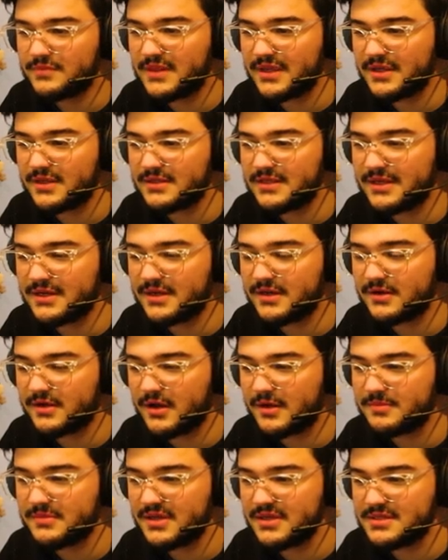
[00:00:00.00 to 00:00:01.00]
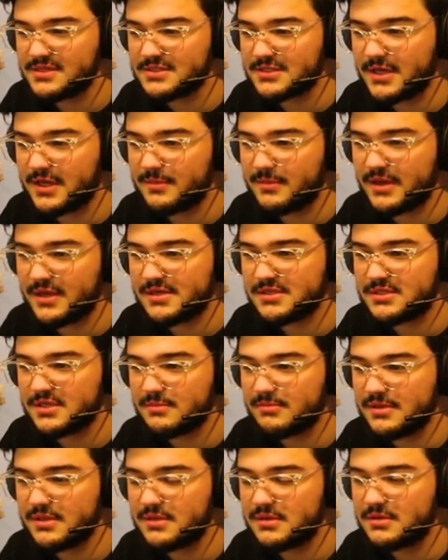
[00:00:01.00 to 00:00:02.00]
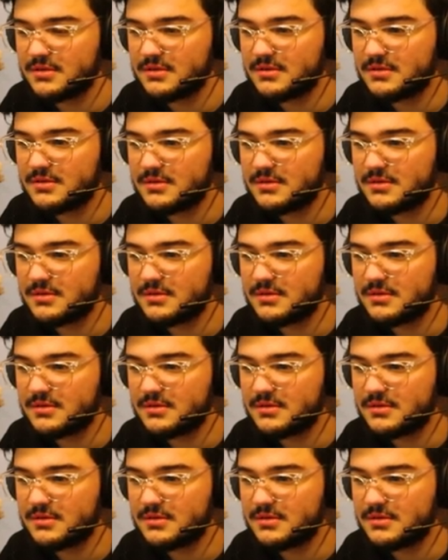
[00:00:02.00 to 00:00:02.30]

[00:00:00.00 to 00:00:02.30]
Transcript: They needed to update this game ASAP.